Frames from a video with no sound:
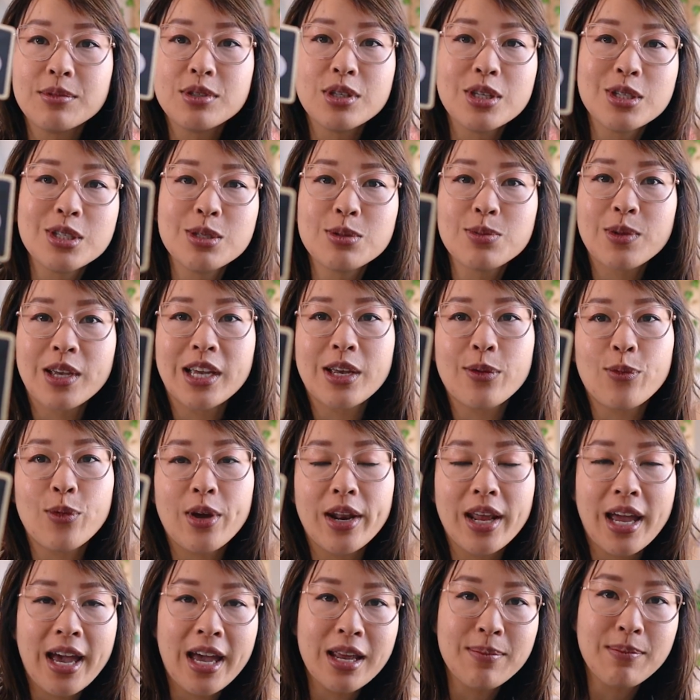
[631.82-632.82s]
So this is like
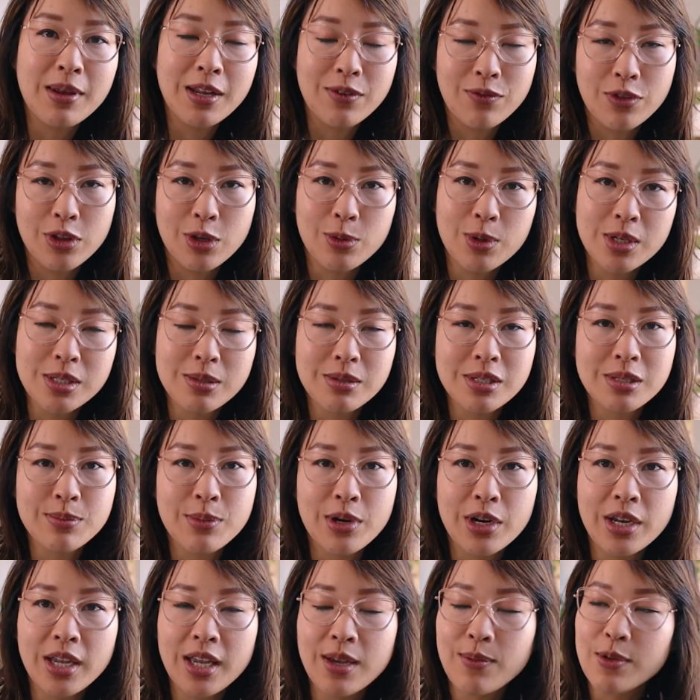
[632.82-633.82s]
one I had made for the Christmas
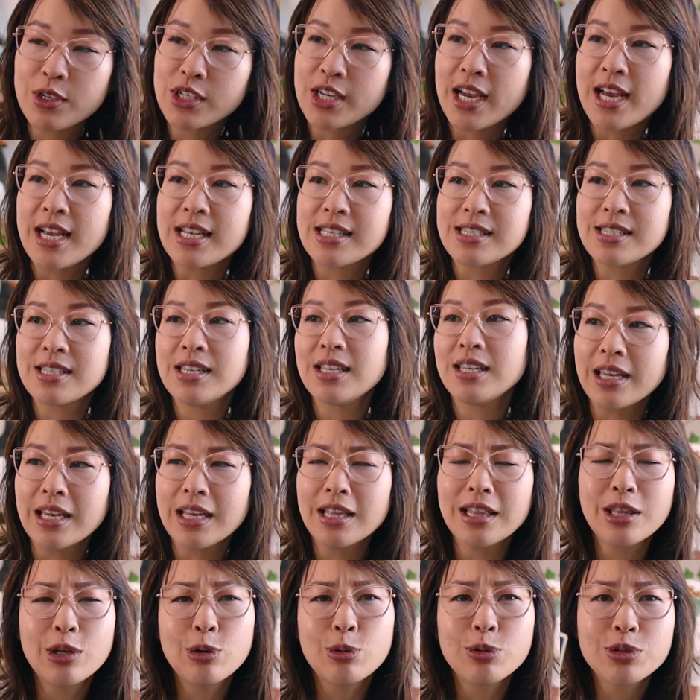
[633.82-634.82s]
market, which has
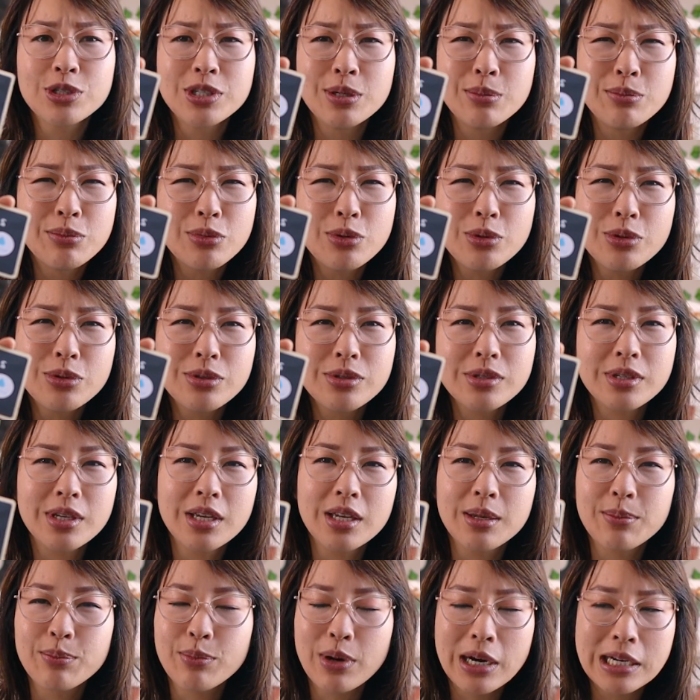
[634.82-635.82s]
like little symbols
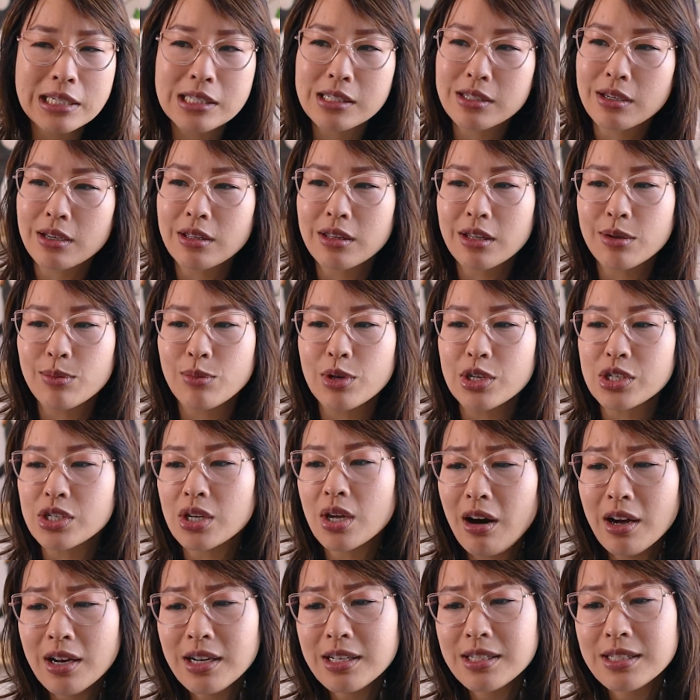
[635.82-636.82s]
and prices on them, which
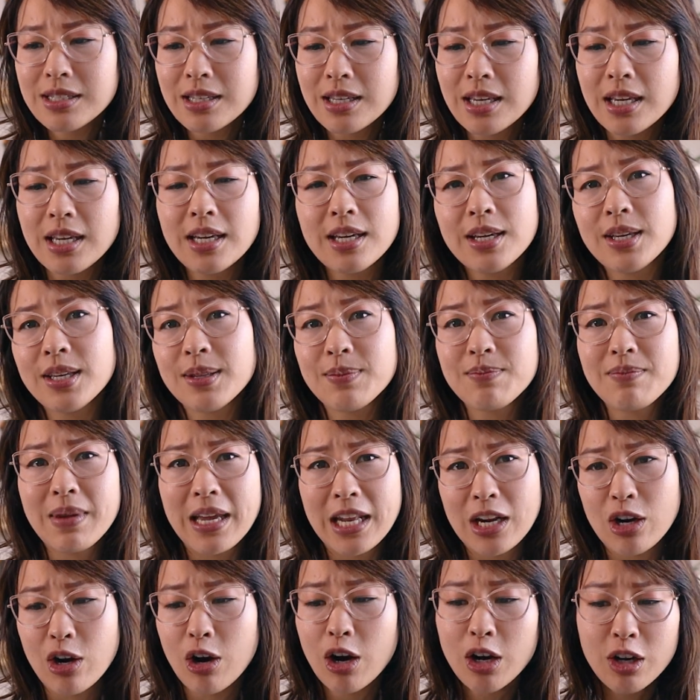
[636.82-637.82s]
honestly
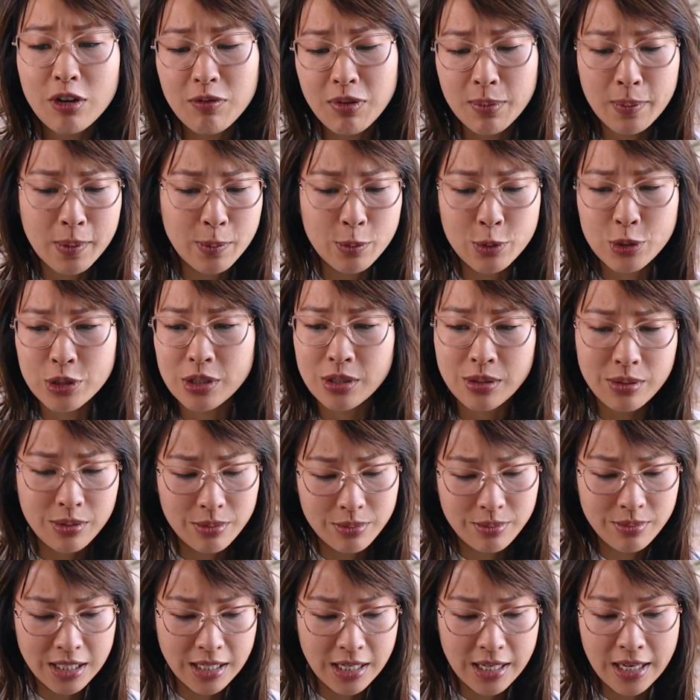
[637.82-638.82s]
made it harder for people
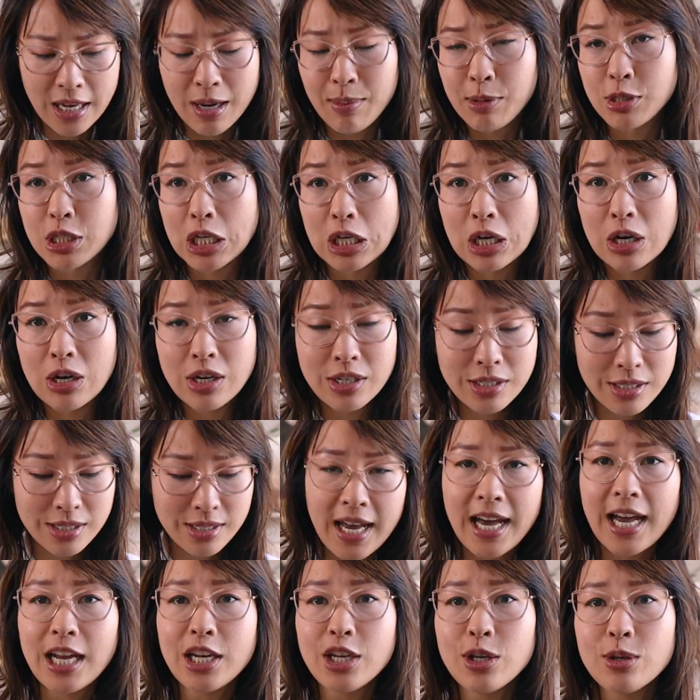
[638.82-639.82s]
to see how much they
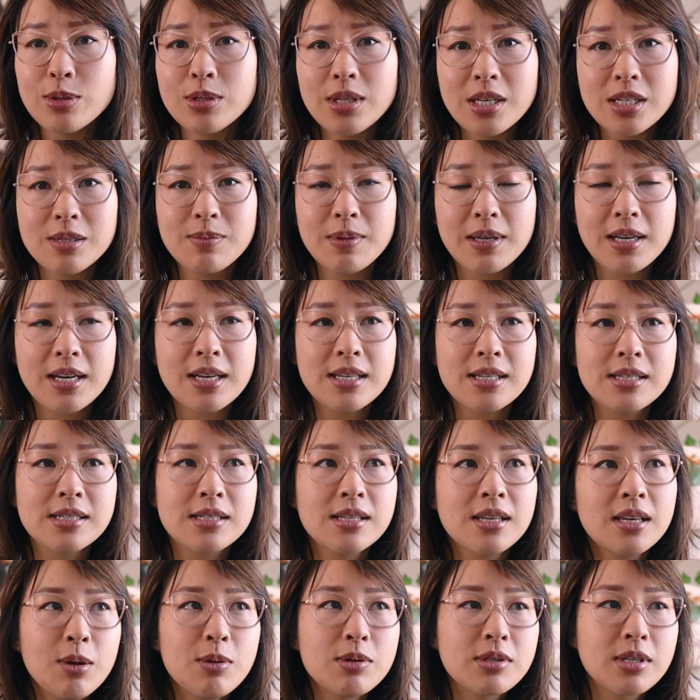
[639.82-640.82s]
cost. I had used these
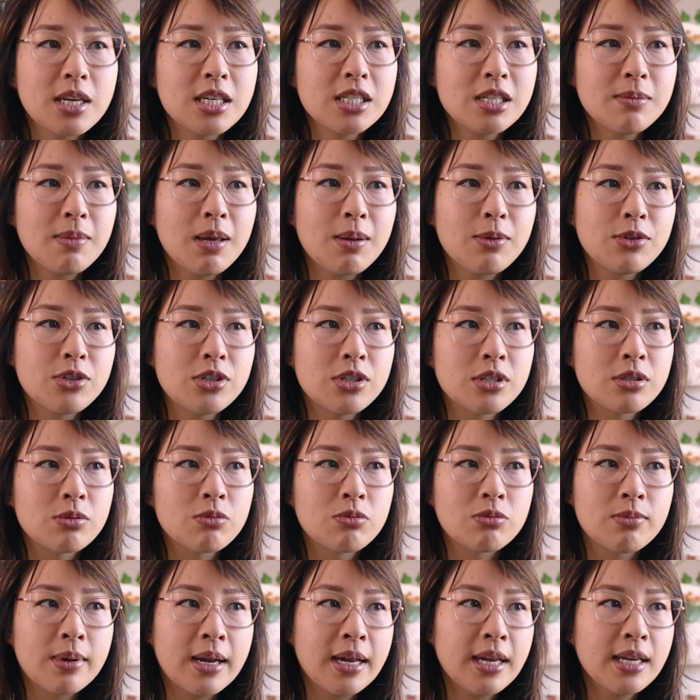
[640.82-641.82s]
because it was nice to be able to just
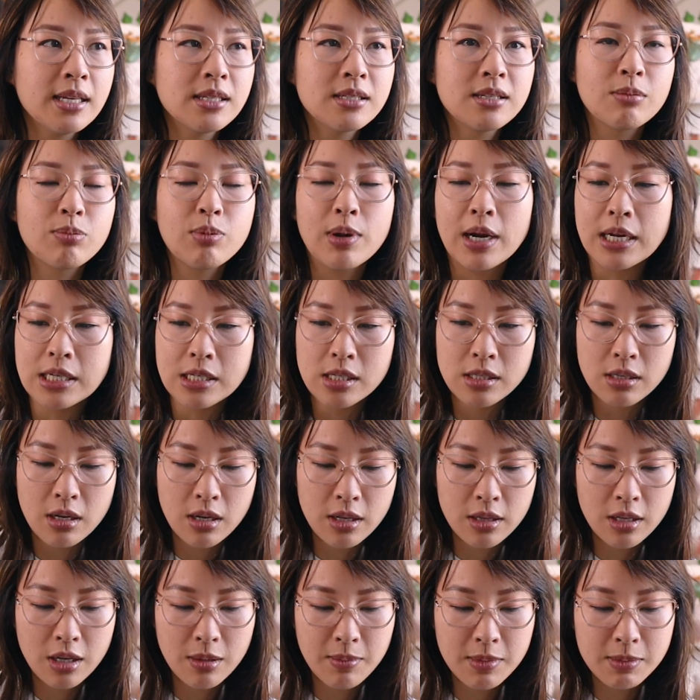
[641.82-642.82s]
write the prices
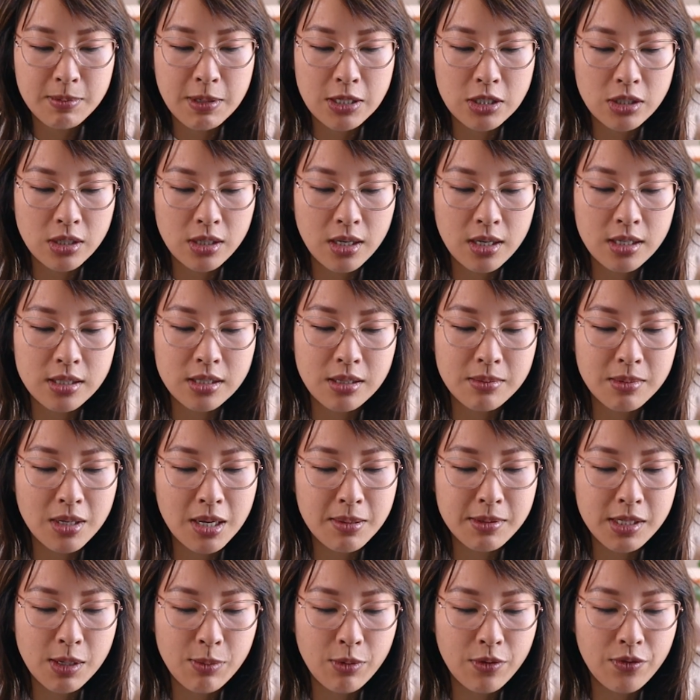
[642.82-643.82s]
on them, especially because
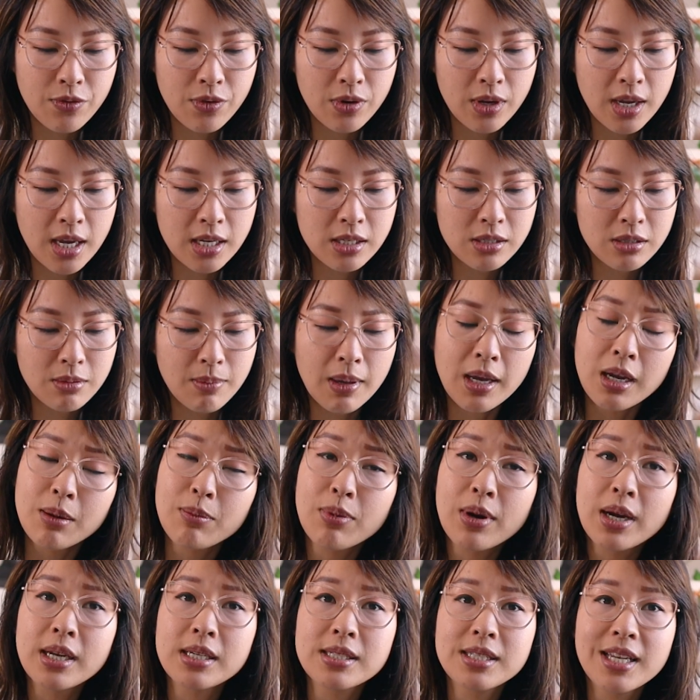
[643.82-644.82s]
sometimes I would forget to make a
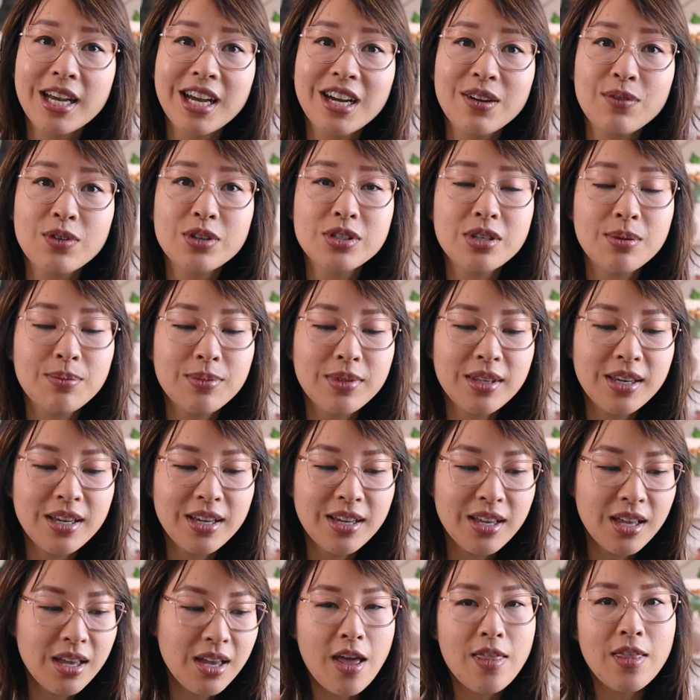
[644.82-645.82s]
price tag for
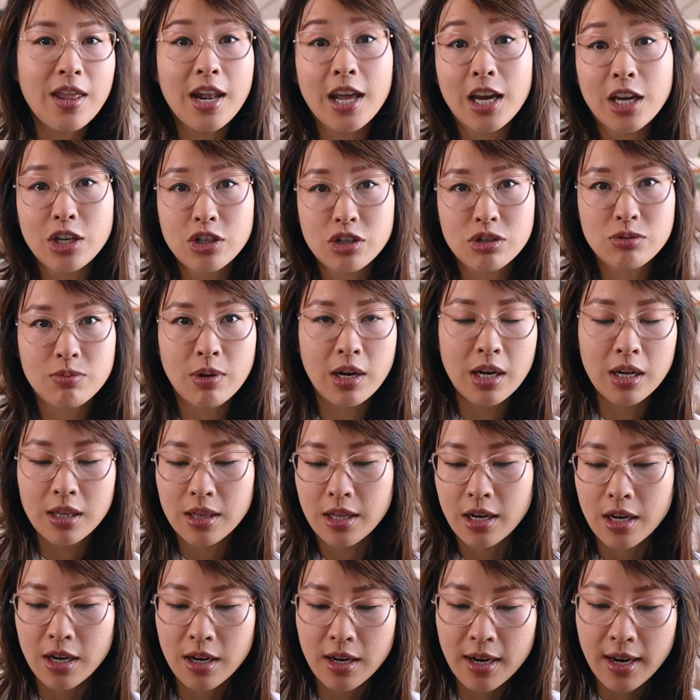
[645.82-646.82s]
something and then I could just write it
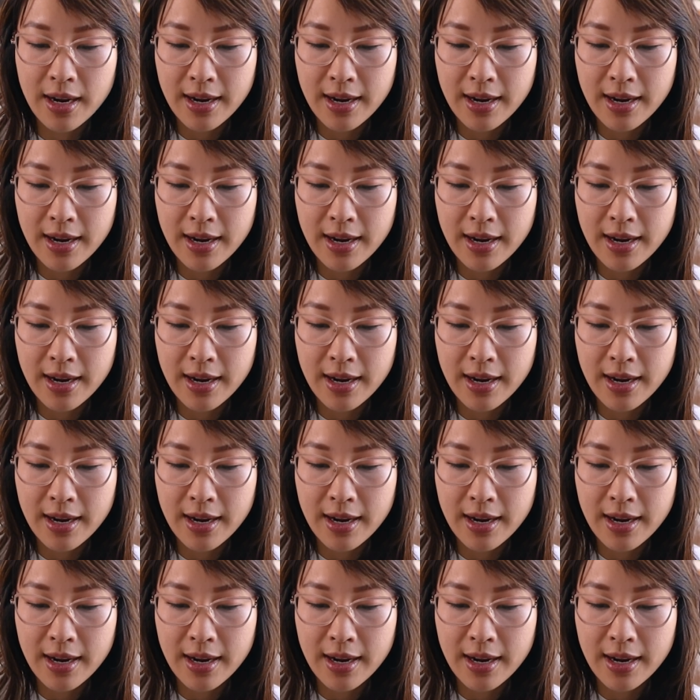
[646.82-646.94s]
there